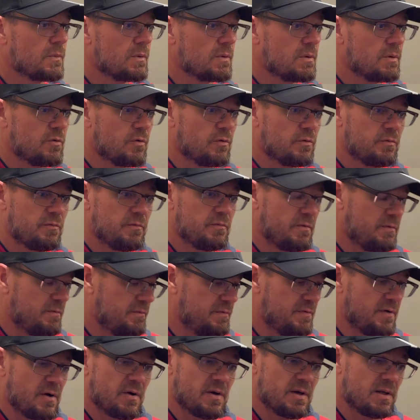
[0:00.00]
Just
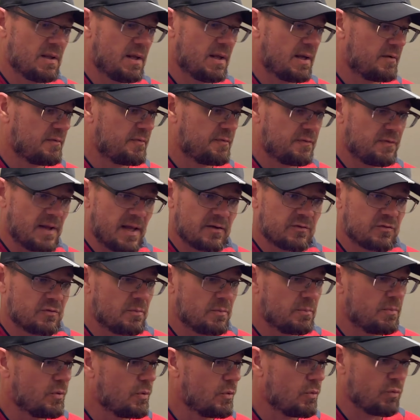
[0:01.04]
very like
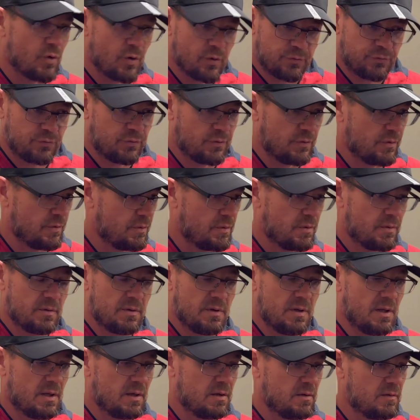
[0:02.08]
flexible rusher
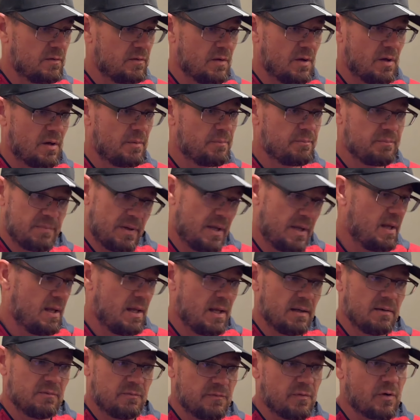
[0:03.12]
that
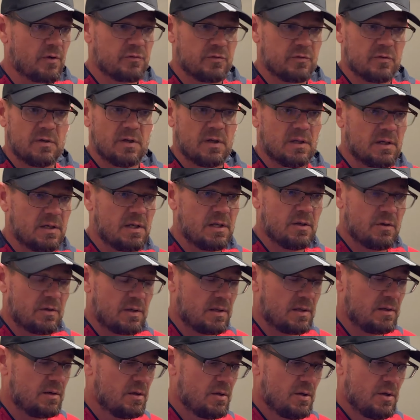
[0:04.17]
and versatility.
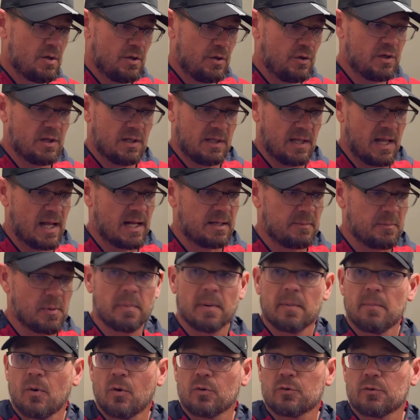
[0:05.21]
You can line him up
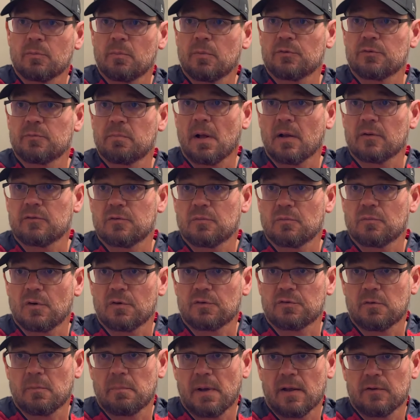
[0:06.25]
at multiple spots and
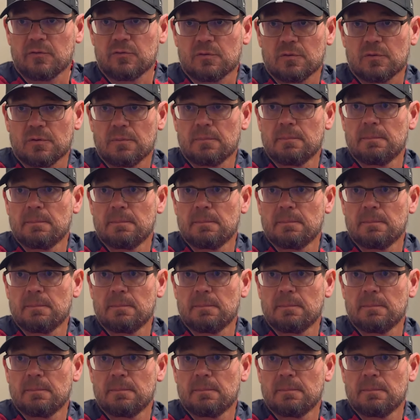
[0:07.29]
rush the passer.